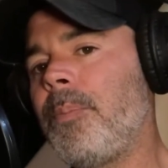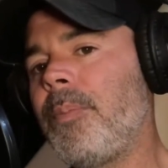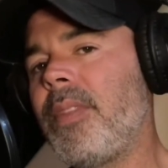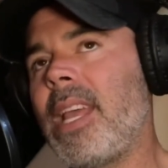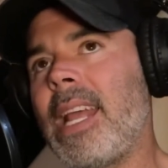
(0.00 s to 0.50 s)

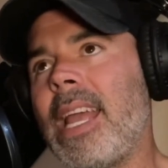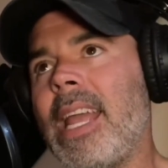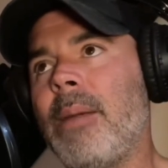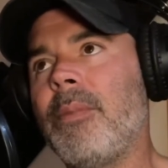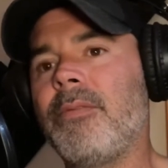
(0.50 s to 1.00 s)
than I
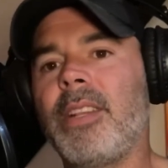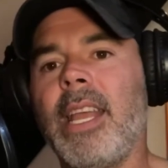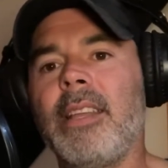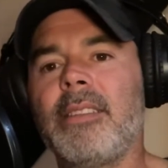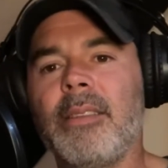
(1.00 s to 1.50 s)
am of
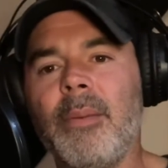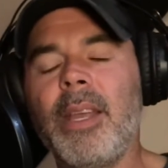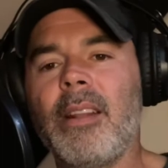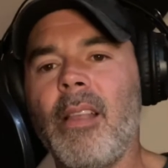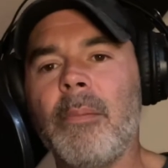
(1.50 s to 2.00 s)
snakes. I'm
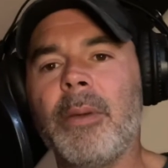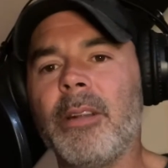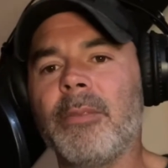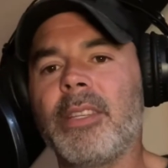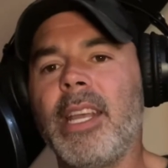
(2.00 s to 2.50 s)
getting a lot better
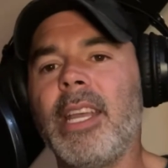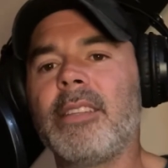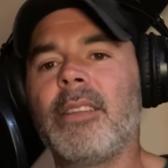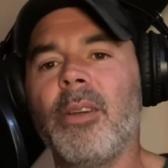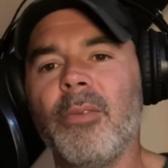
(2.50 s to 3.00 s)
with
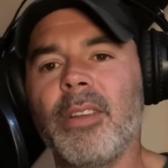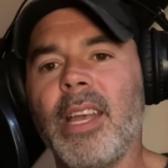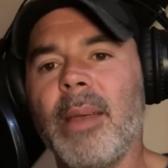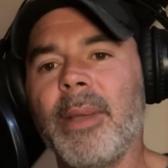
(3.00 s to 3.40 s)
snakes over time.